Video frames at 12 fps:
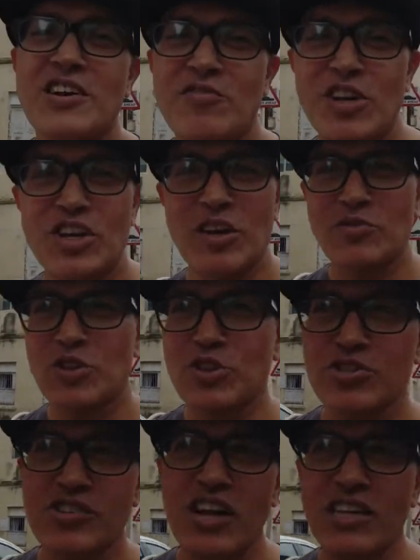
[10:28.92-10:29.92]
when you come to
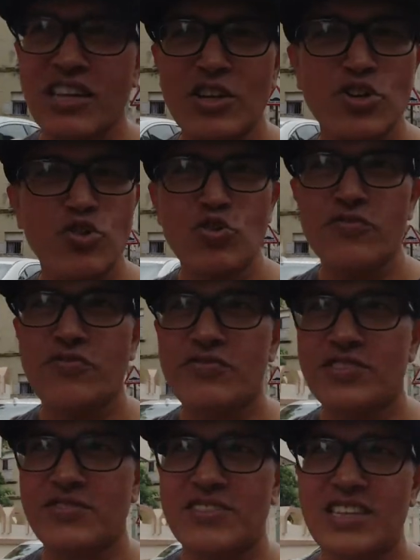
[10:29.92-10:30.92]
Gujarat and you don't
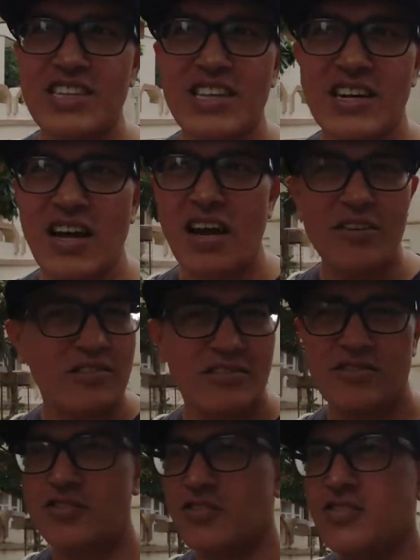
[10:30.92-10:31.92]
see the cow,
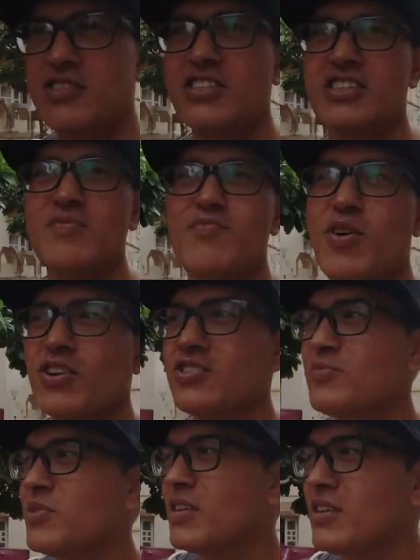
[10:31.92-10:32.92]
oh, it's
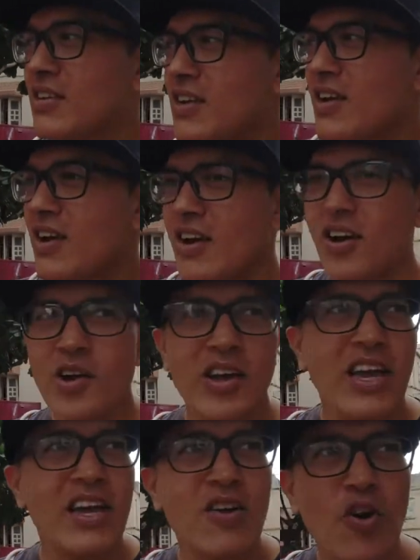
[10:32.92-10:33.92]
impossible.
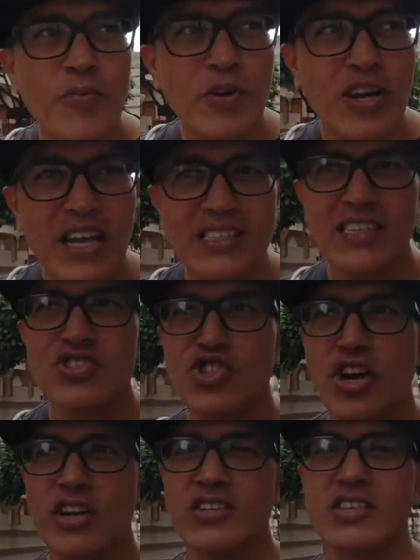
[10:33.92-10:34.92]
Okay, hope you guys
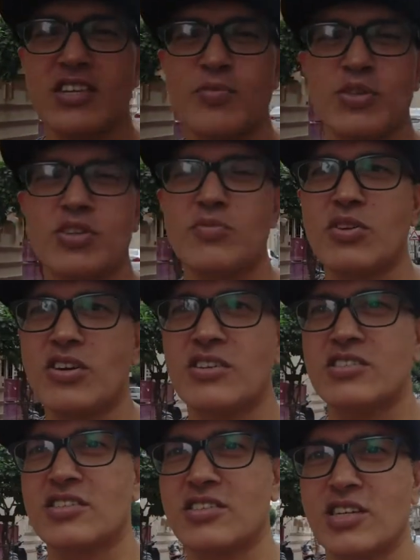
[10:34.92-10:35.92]
enjoyed this episode
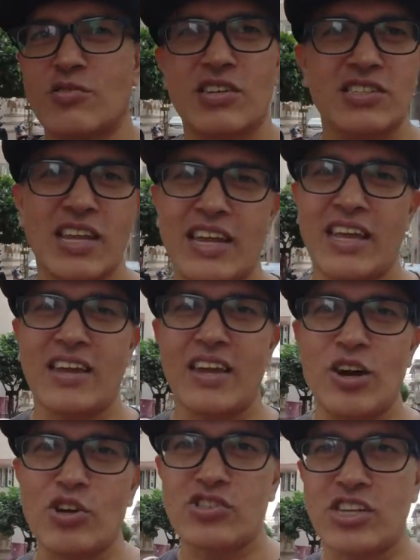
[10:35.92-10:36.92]
because it was like
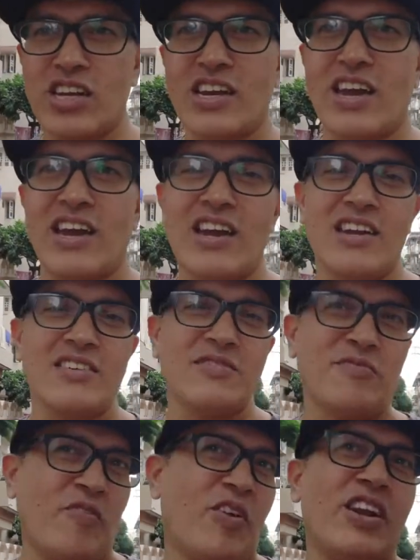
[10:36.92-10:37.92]
chaotic and
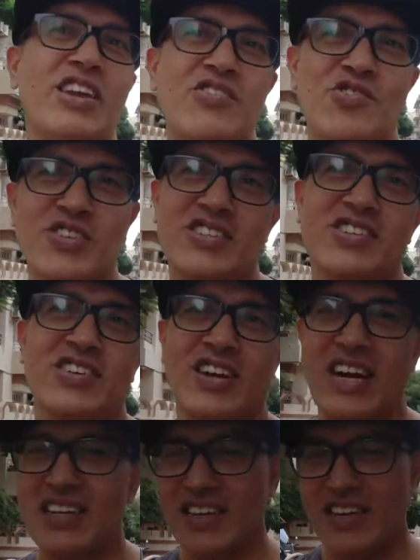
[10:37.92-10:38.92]
very interesting,
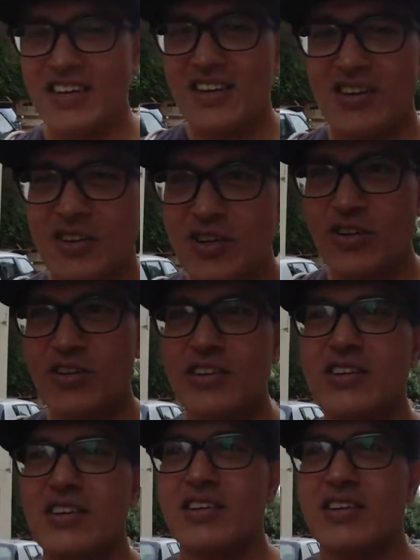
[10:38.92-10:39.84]
right? Cool.